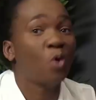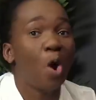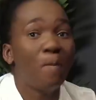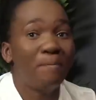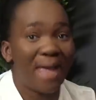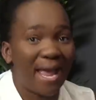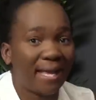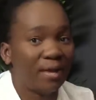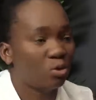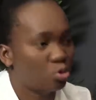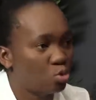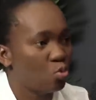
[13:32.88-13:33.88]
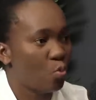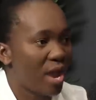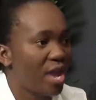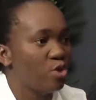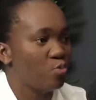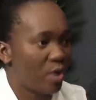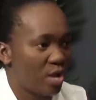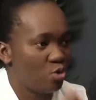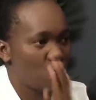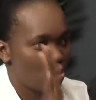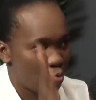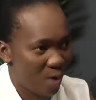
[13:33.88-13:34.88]
Go back to where
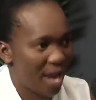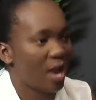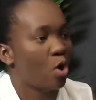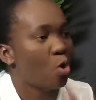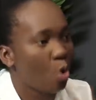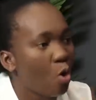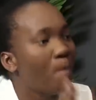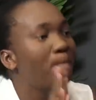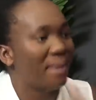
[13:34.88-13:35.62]
you were. Go